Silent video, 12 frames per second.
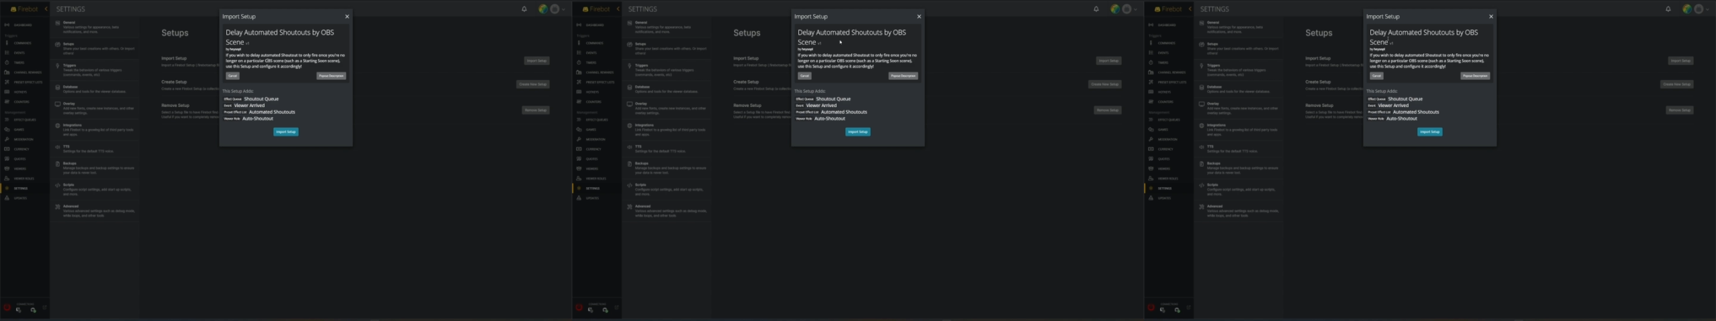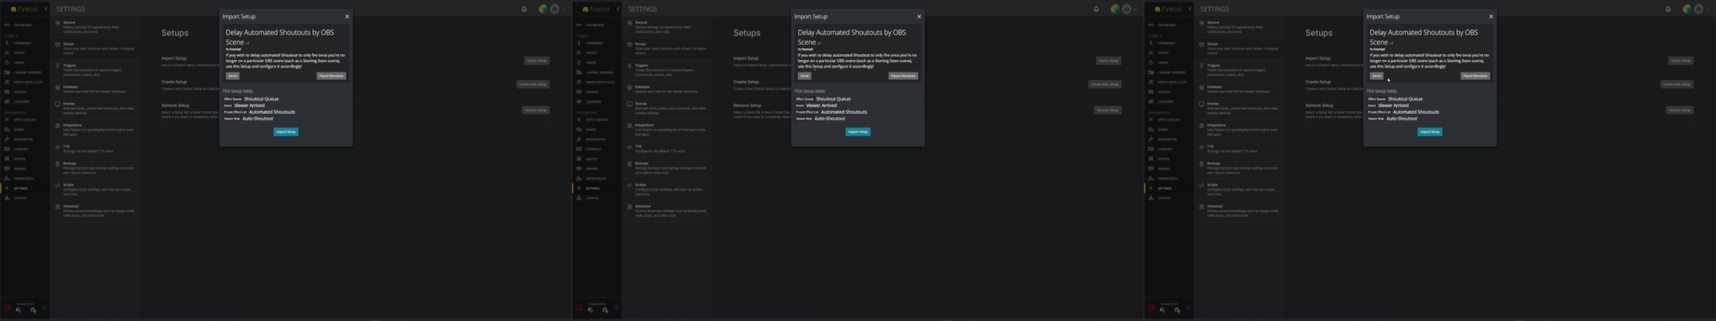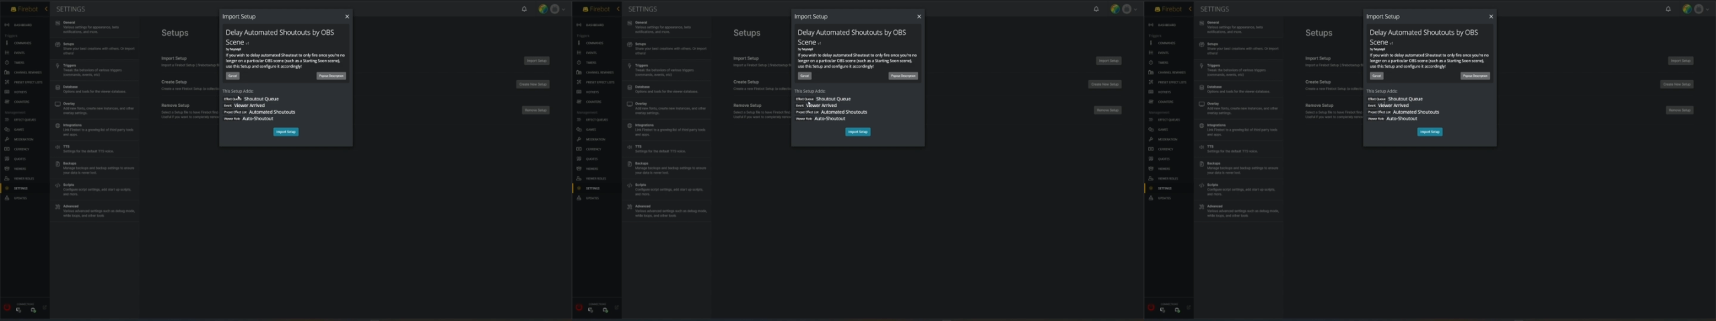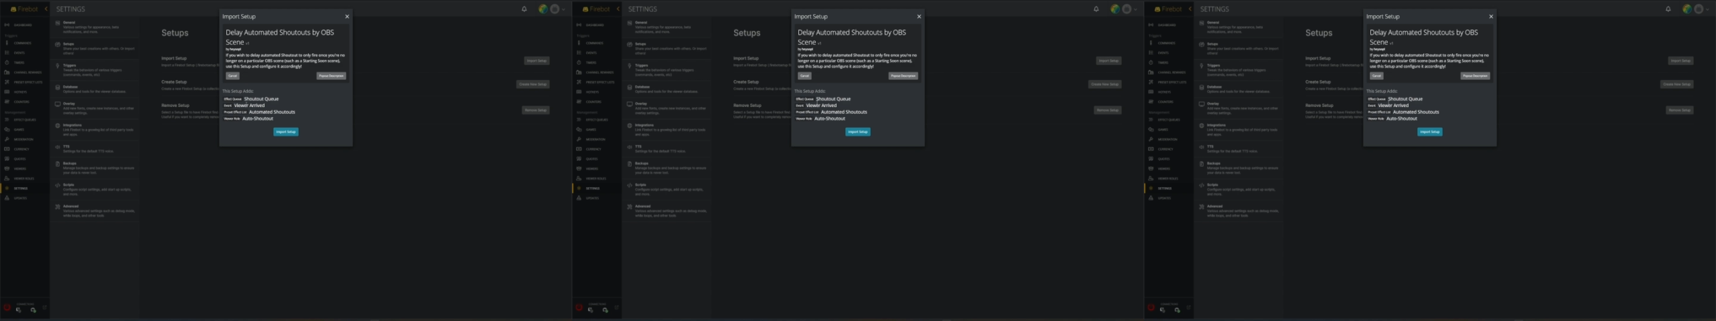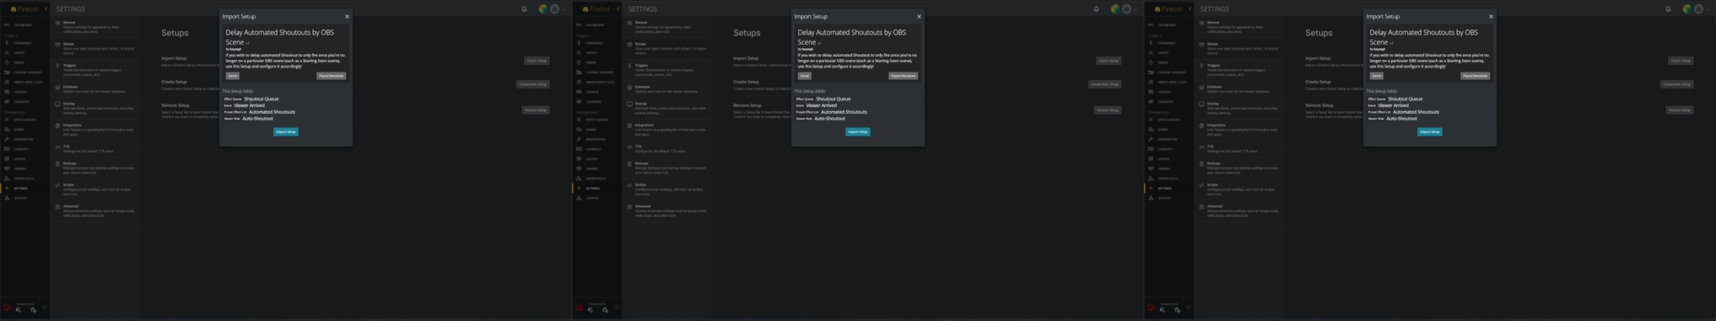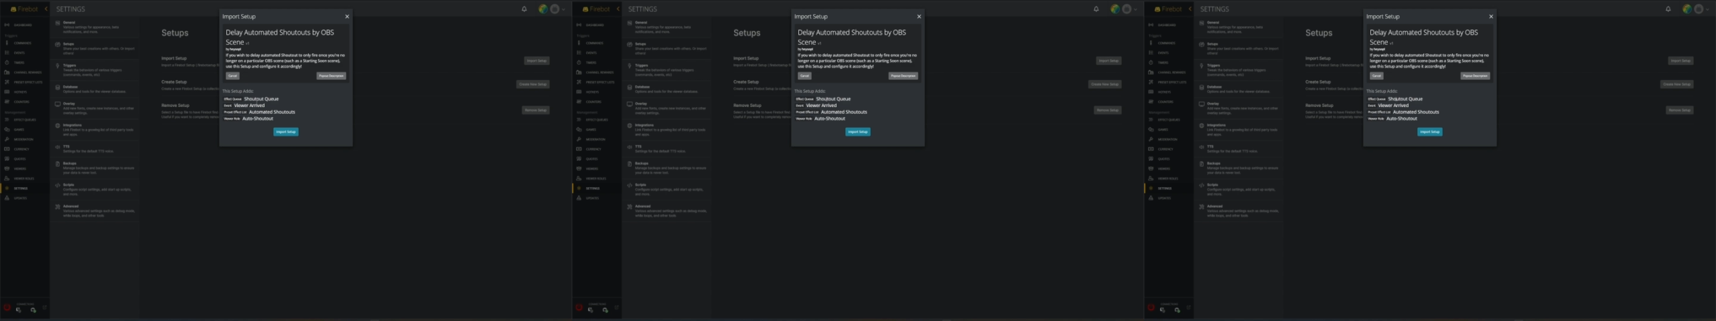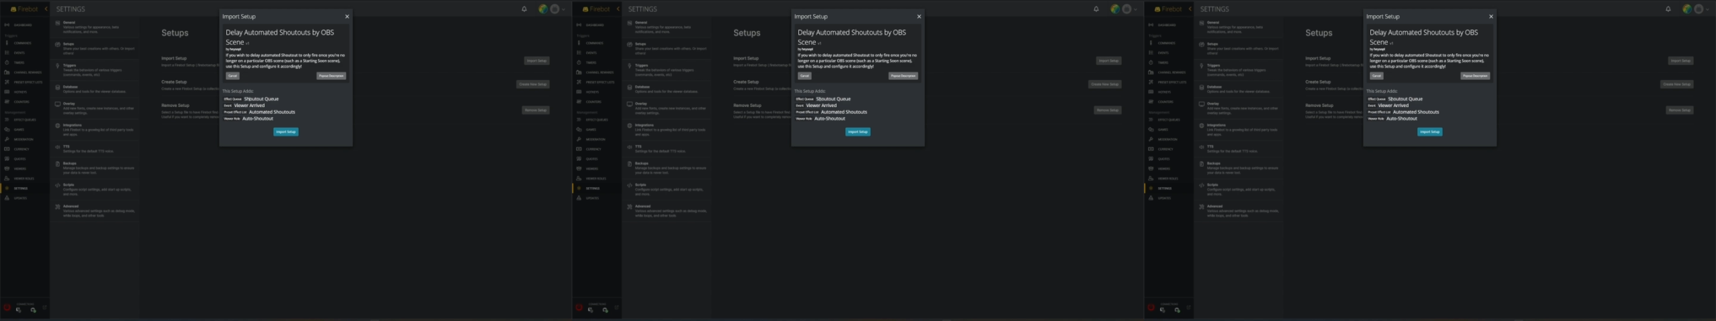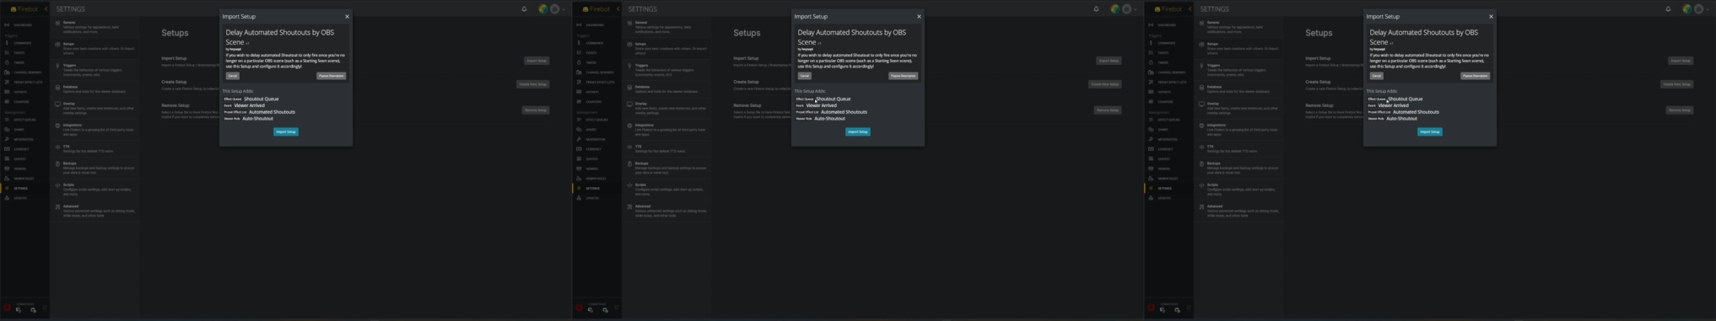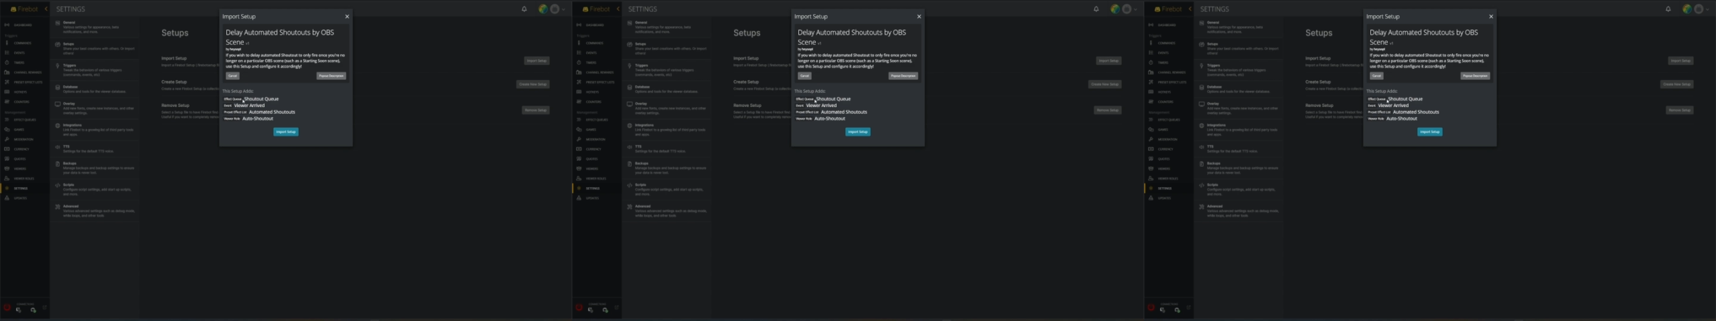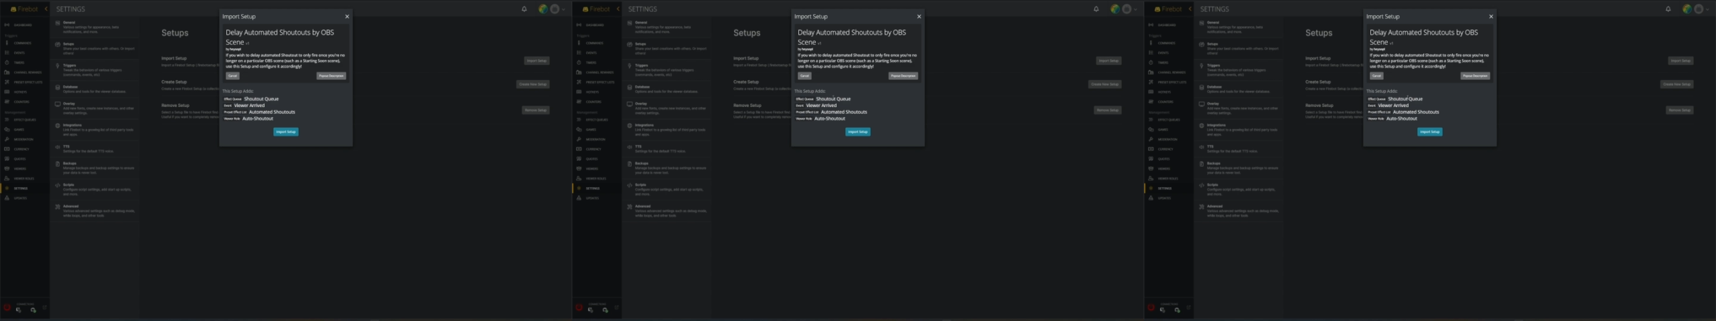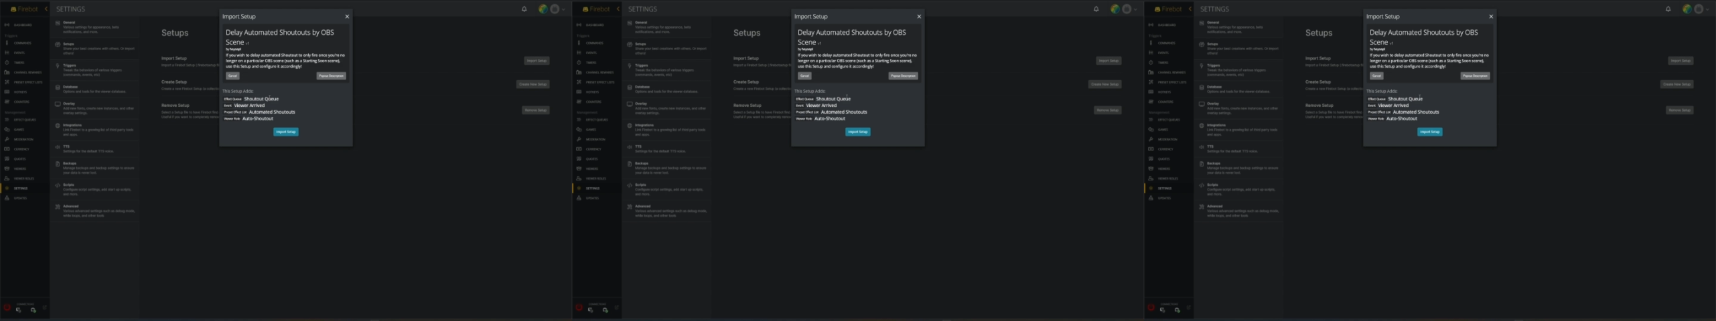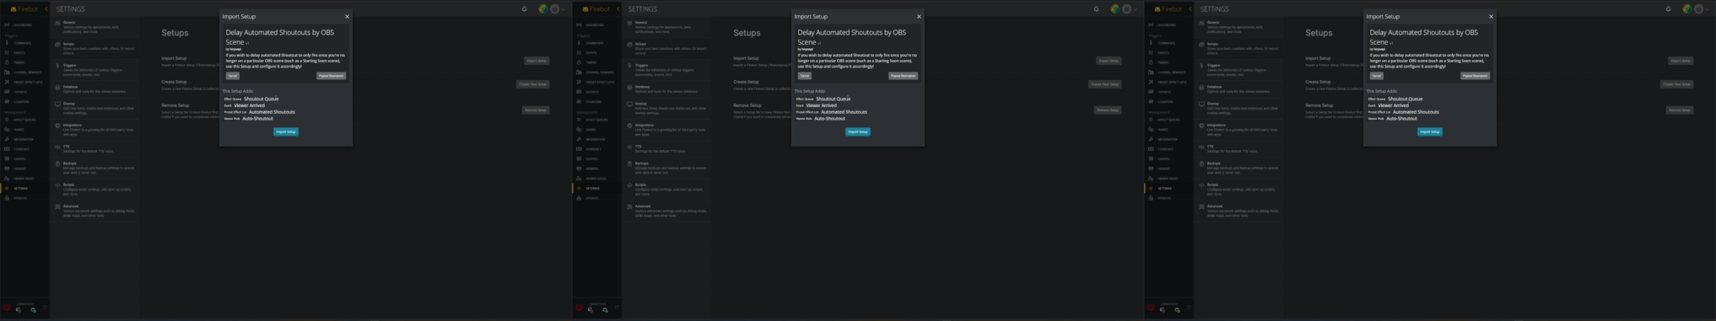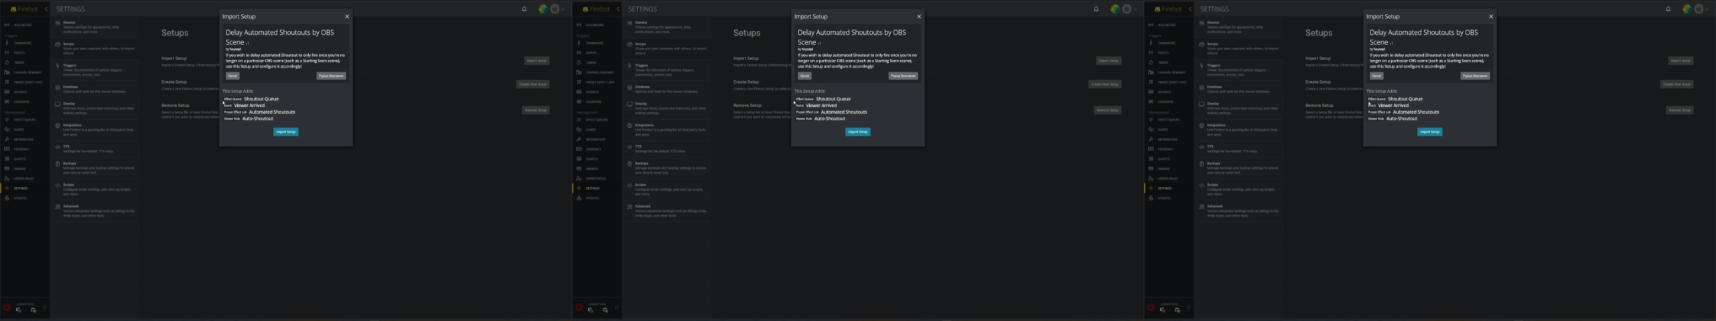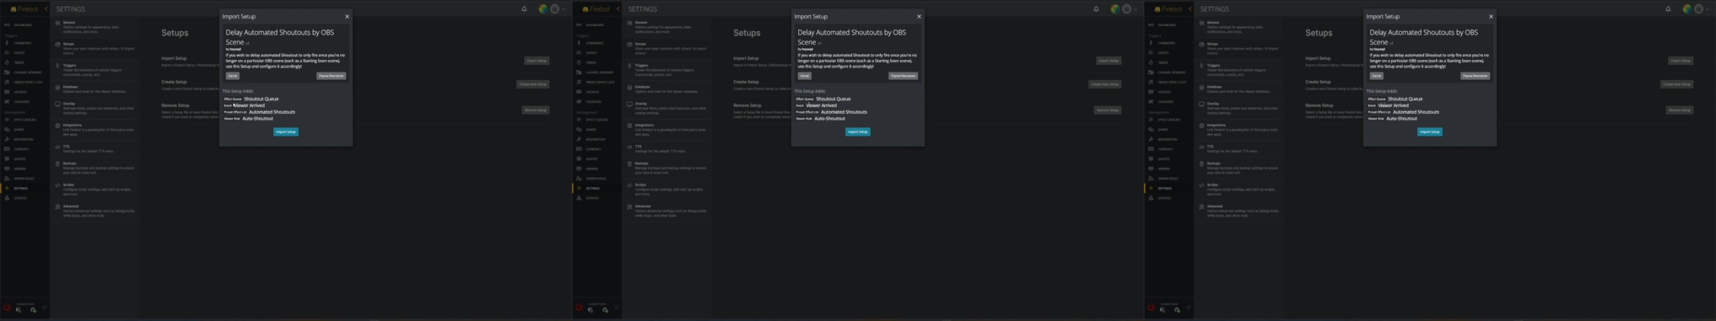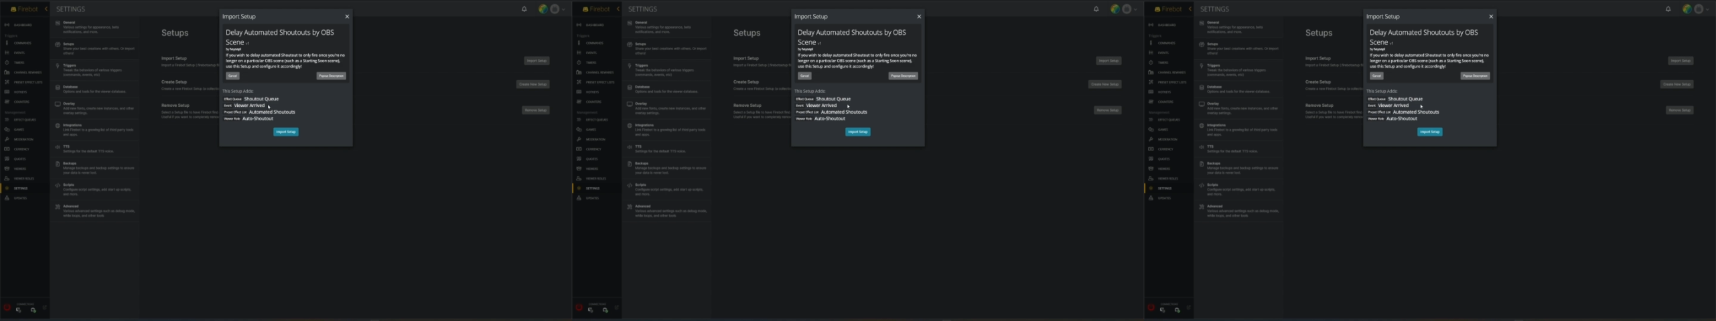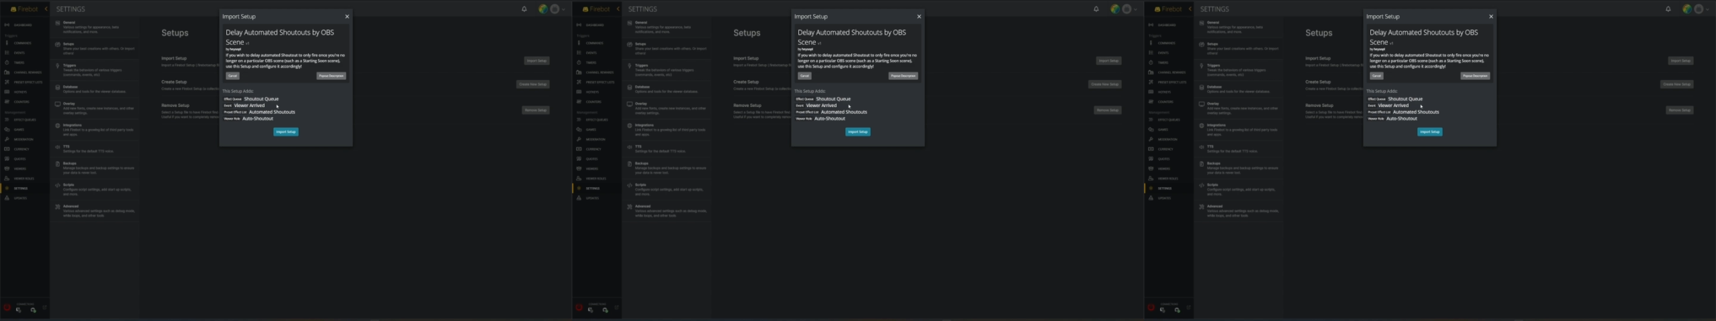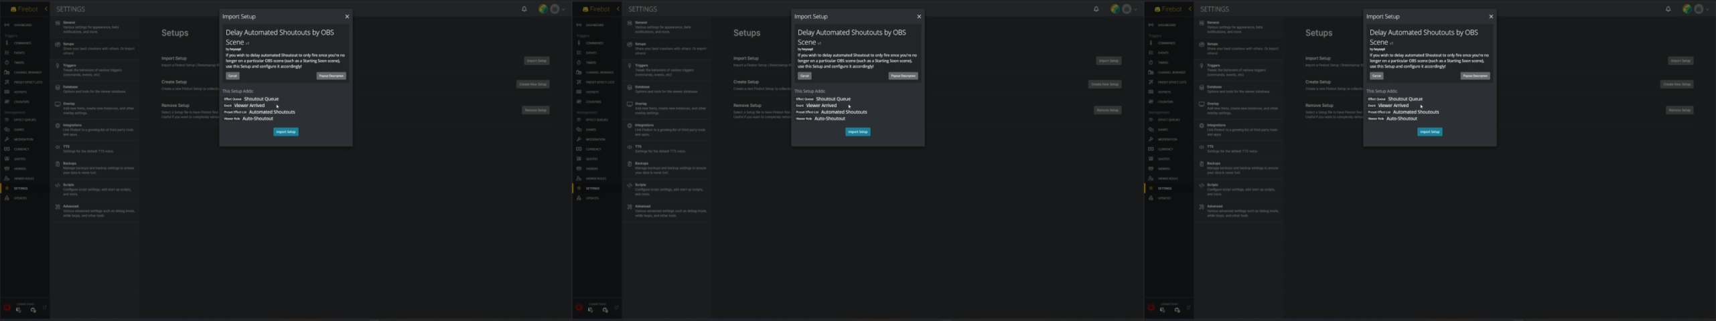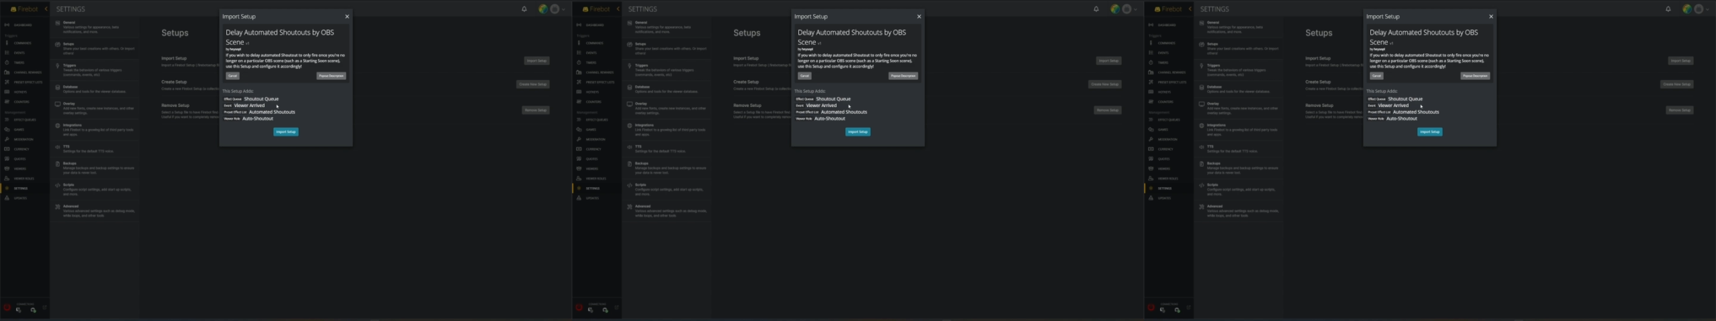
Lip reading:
Nobody's mouth can be seen.